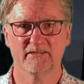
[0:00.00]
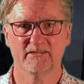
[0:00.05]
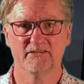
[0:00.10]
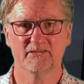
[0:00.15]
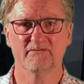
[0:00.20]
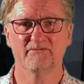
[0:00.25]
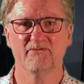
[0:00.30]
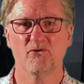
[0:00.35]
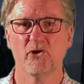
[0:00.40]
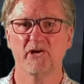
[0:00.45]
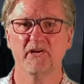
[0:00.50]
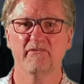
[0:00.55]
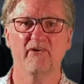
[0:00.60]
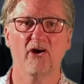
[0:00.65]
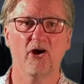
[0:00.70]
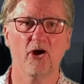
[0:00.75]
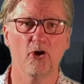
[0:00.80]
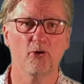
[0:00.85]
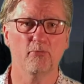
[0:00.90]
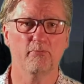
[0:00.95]
devoid of
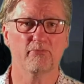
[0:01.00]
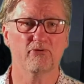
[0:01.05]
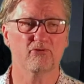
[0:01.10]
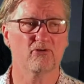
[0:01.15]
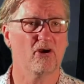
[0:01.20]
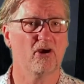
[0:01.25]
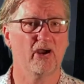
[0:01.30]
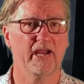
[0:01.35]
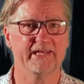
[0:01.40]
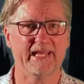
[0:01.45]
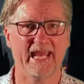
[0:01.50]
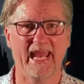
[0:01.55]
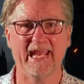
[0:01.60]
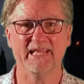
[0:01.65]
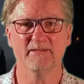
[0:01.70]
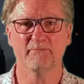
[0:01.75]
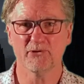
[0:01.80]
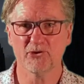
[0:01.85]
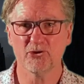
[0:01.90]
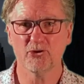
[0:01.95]
hope, pride,
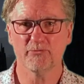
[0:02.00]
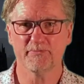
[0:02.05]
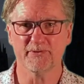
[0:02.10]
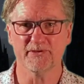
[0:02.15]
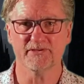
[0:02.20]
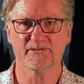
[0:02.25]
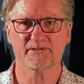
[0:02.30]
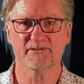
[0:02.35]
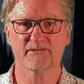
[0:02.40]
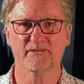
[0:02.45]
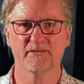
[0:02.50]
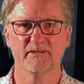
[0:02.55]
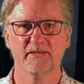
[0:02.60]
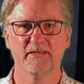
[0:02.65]
and purpose.